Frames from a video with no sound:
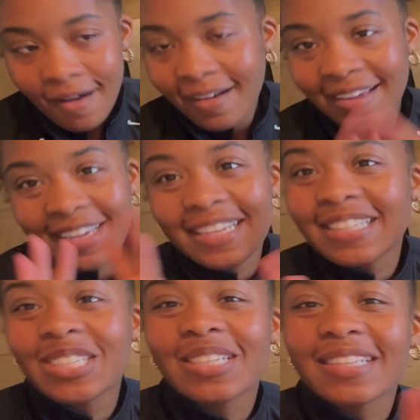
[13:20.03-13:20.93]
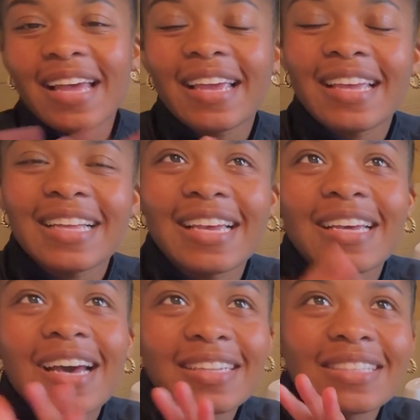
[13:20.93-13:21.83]
It's just like
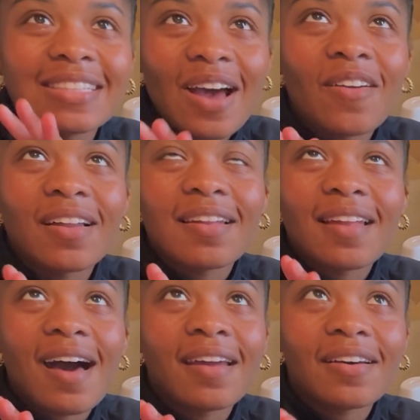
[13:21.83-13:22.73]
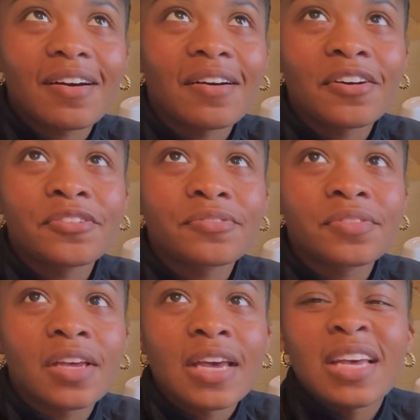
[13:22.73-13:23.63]
it cuts down a lot of
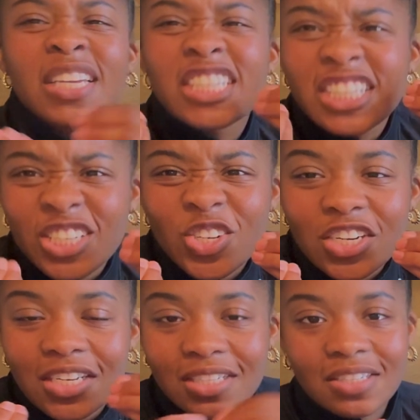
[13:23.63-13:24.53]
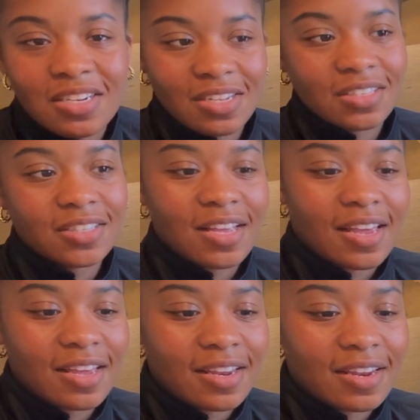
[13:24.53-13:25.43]
seriousness
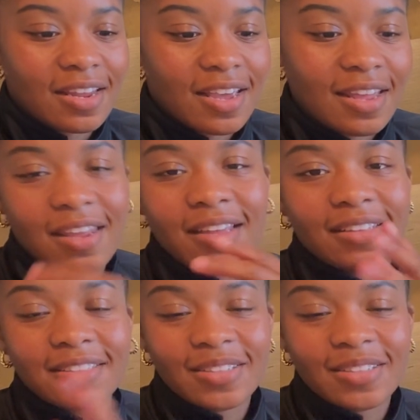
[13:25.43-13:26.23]
in it.